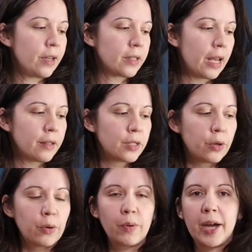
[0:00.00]
There's
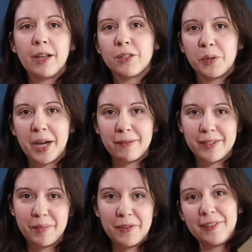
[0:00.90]
also, I also have
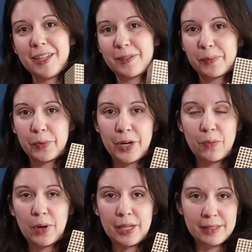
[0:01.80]
some of these
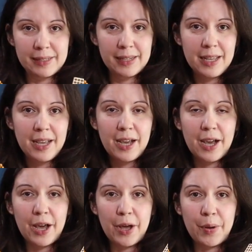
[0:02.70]
wooden ones
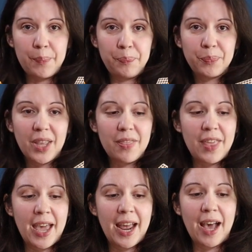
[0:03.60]
um,
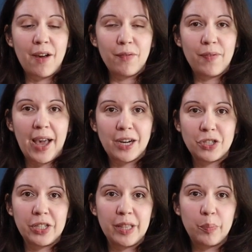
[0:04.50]
that have
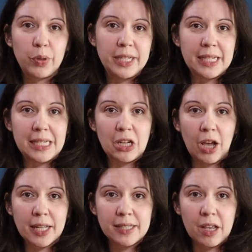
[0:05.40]
actually the printed
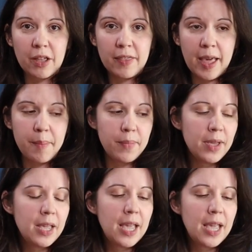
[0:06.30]
dots on them.